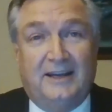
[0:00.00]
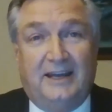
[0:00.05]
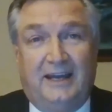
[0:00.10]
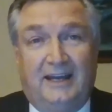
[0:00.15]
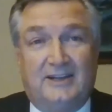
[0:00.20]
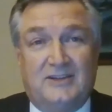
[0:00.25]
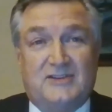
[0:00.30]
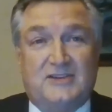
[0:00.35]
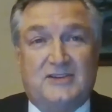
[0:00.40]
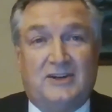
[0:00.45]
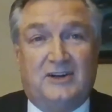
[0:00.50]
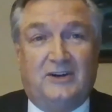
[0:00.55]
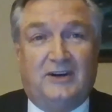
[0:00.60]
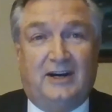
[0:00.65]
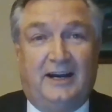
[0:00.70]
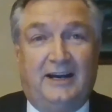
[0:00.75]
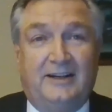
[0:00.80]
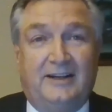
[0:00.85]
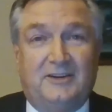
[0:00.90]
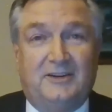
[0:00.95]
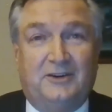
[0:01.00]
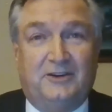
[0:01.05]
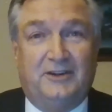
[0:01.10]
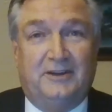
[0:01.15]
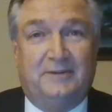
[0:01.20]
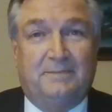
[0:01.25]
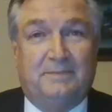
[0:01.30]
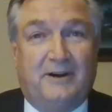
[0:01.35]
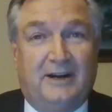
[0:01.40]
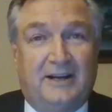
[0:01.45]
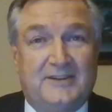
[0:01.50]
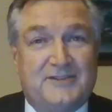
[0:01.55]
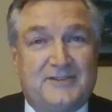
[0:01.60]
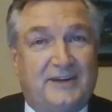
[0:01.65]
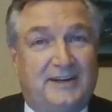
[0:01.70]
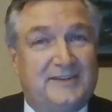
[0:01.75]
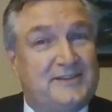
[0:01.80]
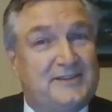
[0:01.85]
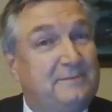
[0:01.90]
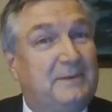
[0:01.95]
And so I told the
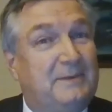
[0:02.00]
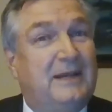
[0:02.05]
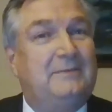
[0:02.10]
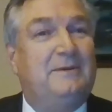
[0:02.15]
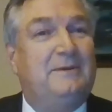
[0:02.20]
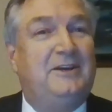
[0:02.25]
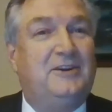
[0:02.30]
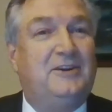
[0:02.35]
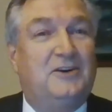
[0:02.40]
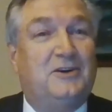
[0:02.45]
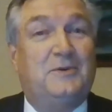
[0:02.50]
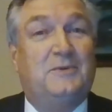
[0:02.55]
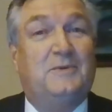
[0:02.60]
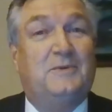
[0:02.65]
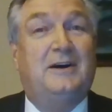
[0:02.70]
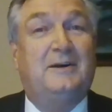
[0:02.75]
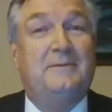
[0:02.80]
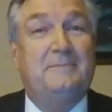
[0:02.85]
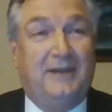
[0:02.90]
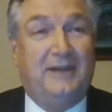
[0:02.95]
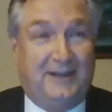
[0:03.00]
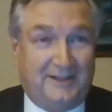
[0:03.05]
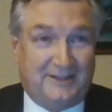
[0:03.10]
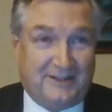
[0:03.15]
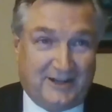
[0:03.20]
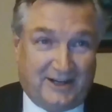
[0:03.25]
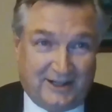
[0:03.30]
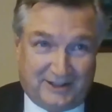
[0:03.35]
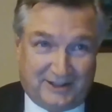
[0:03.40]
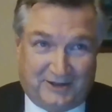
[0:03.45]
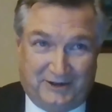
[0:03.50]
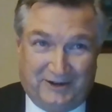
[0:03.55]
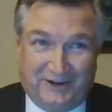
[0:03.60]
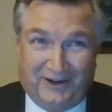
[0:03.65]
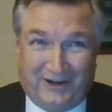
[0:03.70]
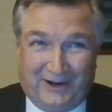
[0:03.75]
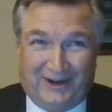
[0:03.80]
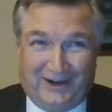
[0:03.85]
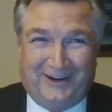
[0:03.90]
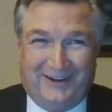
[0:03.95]
president, I said, maybe you don't want me to talk to
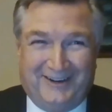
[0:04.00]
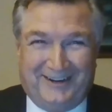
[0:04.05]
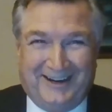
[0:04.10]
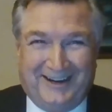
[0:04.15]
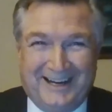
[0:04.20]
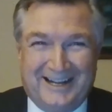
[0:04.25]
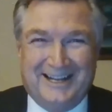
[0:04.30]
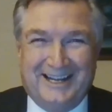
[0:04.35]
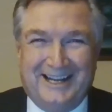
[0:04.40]
her,